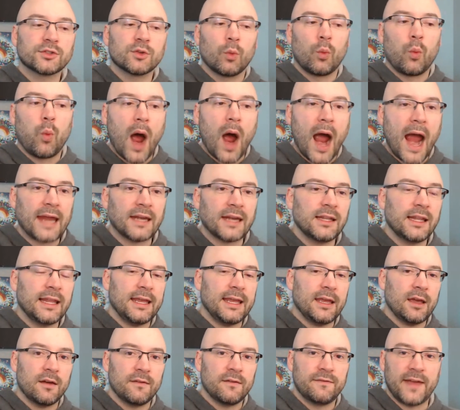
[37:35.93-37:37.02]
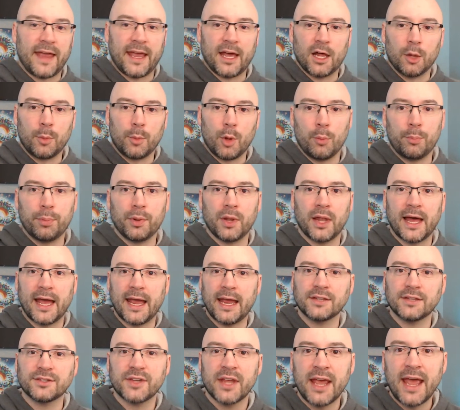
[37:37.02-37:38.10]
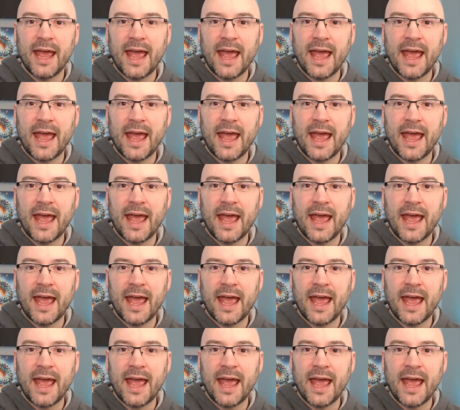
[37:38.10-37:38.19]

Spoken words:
widely available plays